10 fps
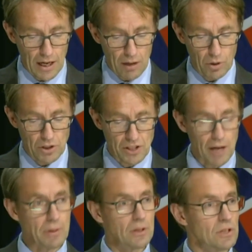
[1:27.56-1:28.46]
what has
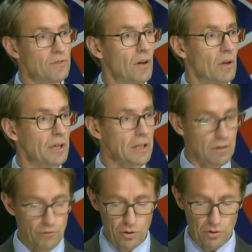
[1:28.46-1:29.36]
happened is,
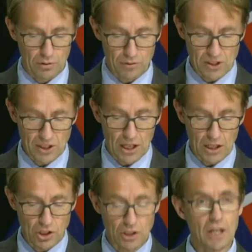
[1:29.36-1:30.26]
following further
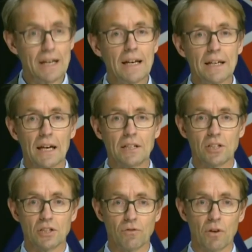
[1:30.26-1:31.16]
investigation,
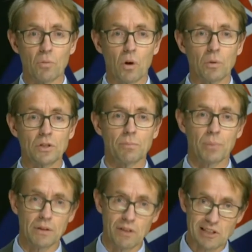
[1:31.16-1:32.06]
cases from what was
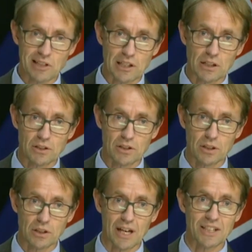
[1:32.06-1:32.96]
previously
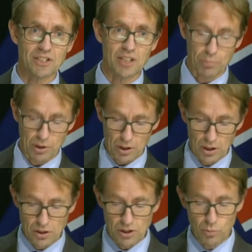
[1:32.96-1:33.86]
considered a separate,
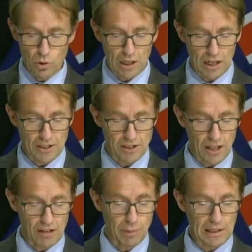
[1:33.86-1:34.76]
smaller
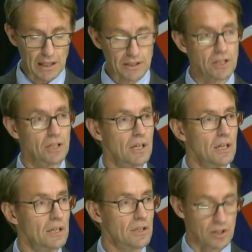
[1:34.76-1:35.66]
cluster have been linked
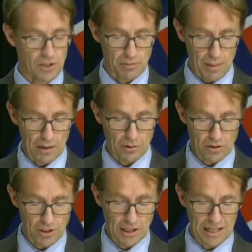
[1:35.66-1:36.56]
to the St
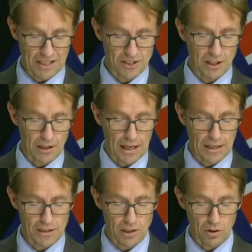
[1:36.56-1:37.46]
Margaret's cluster,
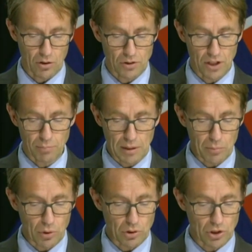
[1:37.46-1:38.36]
and those have
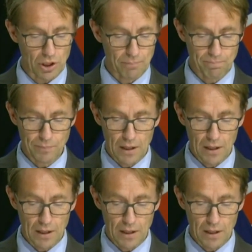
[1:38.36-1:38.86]
been merged.